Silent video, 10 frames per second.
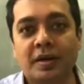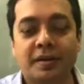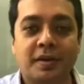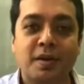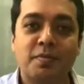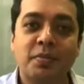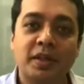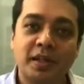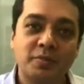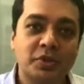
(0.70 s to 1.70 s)
Hi, I'm
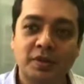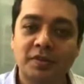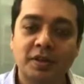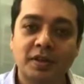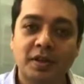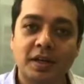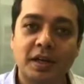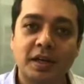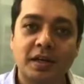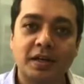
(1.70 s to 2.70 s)
Pradeep Shahla
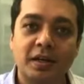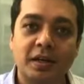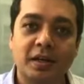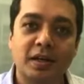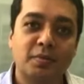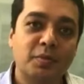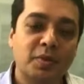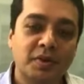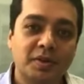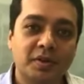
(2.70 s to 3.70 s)
and I'm
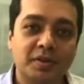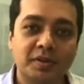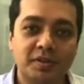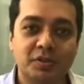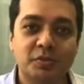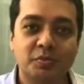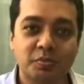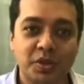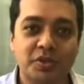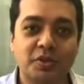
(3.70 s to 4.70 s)
a
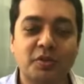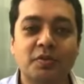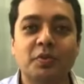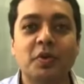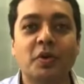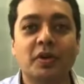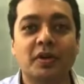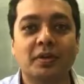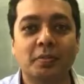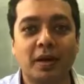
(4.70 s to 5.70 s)
patient of
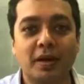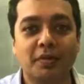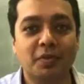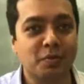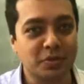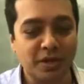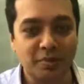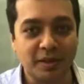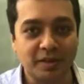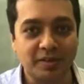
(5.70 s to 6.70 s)
Dr. Pandey from
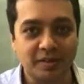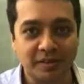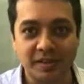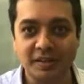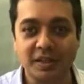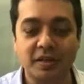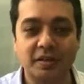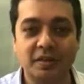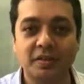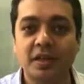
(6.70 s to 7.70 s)
Shenmen Healing
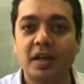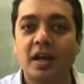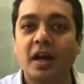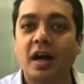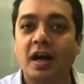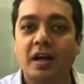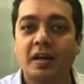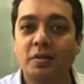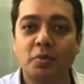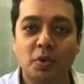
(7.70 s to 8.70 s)
Center. I
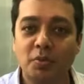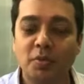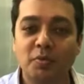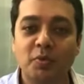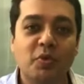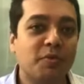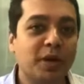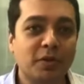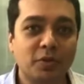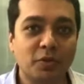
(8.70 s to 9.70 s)
had a problem of
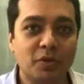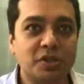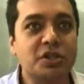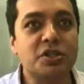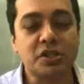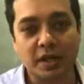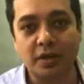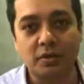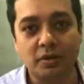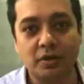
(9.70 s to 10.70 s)
my throat since
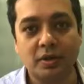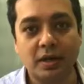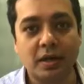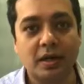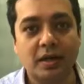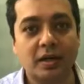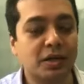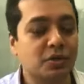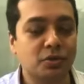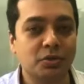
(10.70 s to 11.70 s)
childhood and
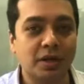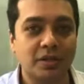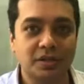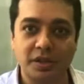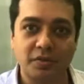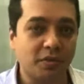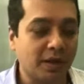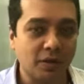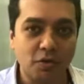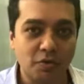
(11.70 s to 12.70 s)
I used to get sick
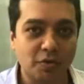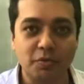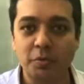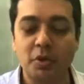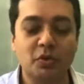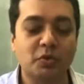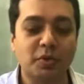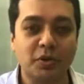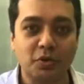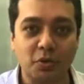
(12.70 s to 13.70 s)
very often because of
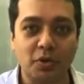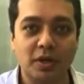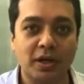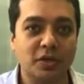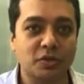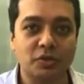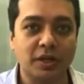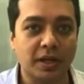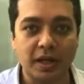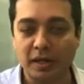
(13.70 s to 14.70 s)
my throat and used to
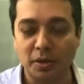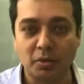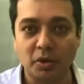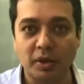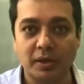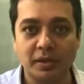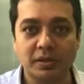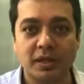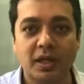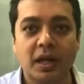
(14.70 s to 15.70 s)
take antibiotics.